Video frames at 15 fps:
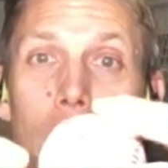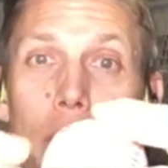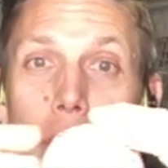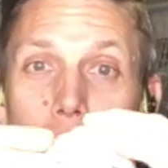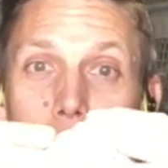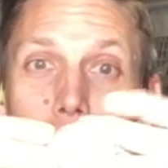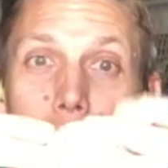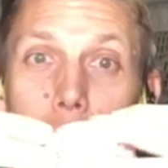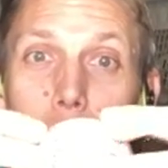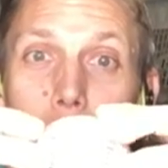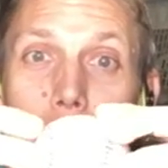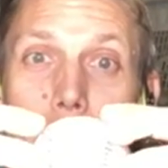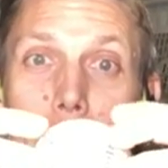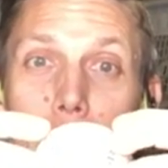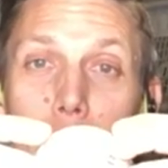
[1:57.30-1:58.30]
turning it this
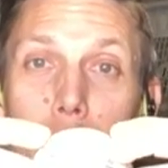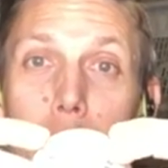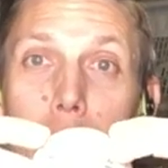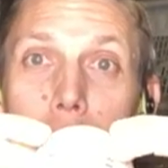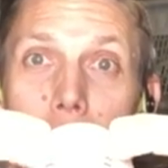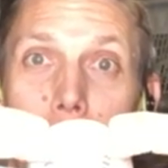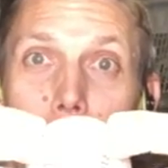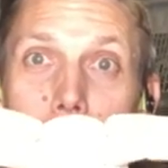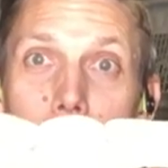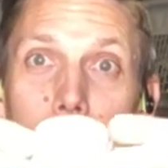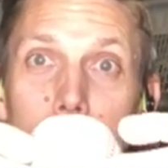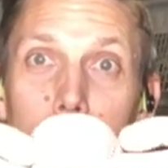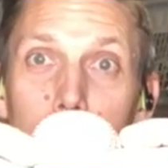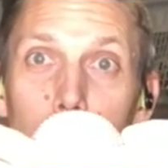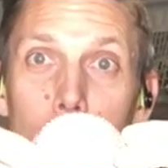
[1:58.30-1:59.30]
way, two seam.
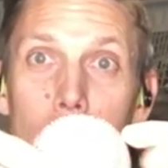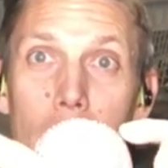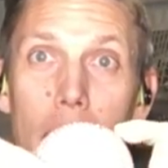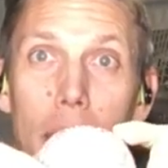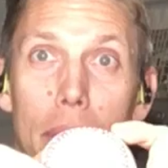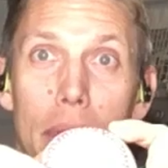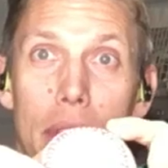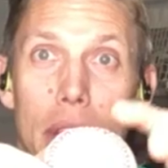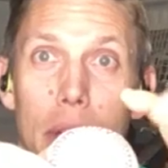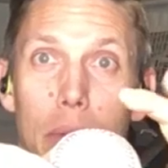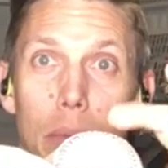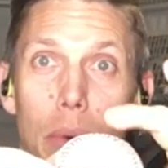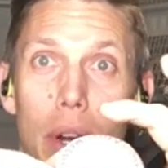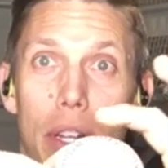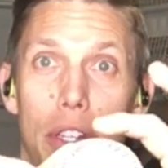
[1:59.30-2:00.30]
Now we rotate it, we see
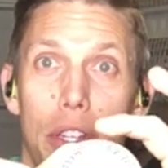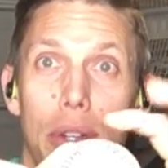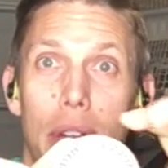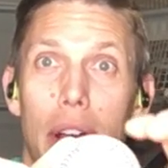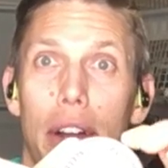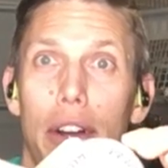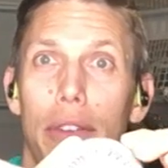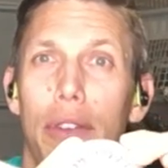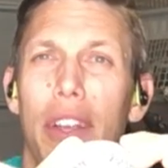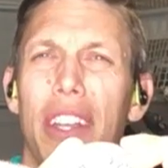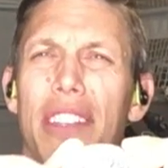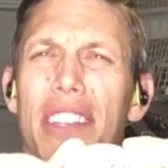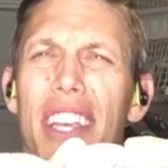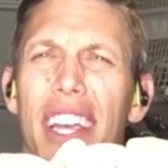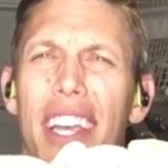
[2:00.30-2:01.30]
1, 2. Now I don't know if you
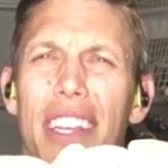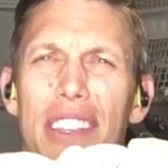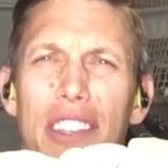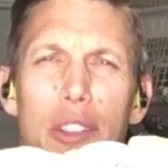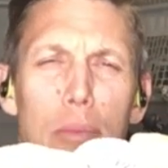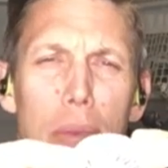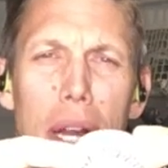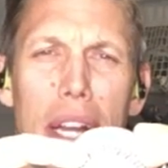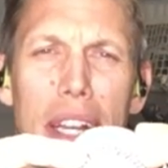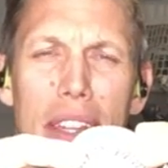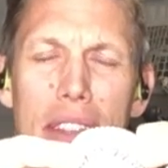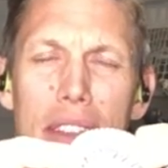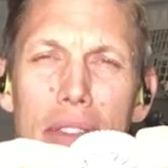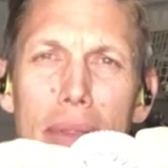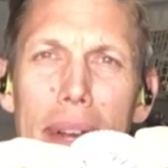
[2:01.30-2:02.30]
can see it because of the
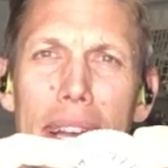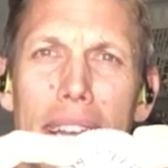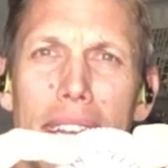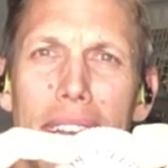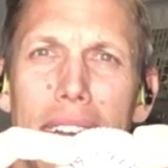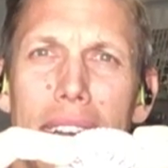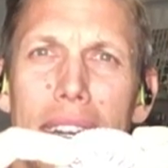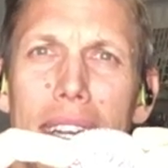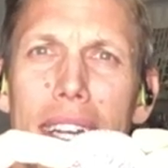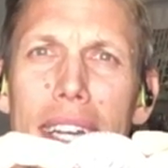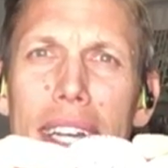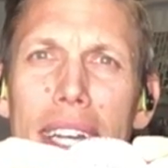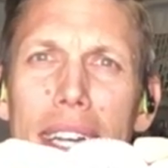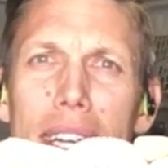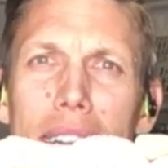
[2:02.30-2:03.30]
brightness of my
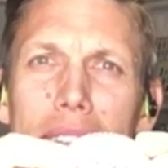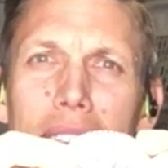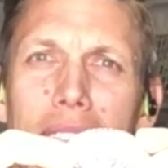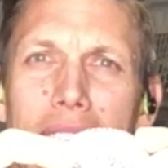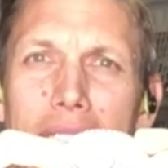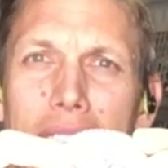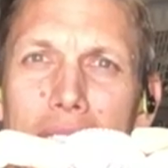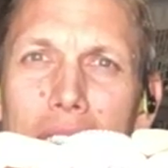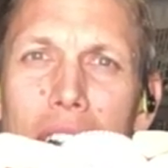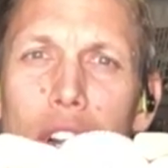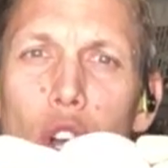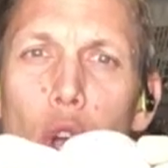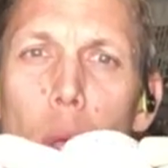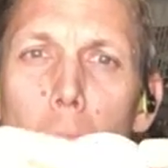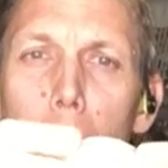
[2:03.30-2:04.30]
light here,
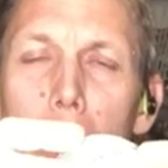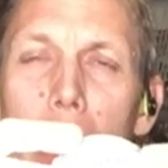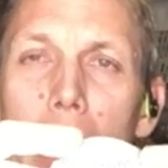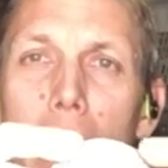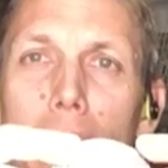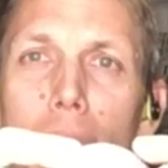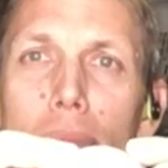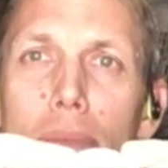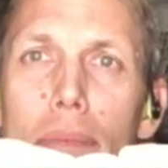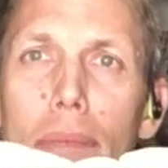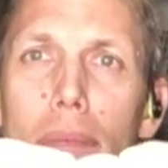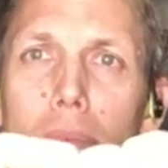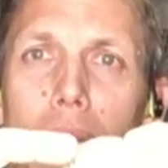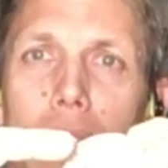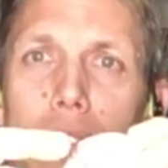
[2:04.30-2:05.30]
but
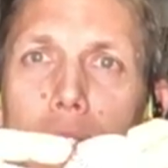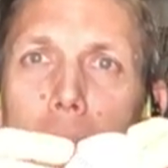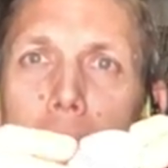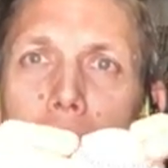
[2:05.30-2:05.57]
so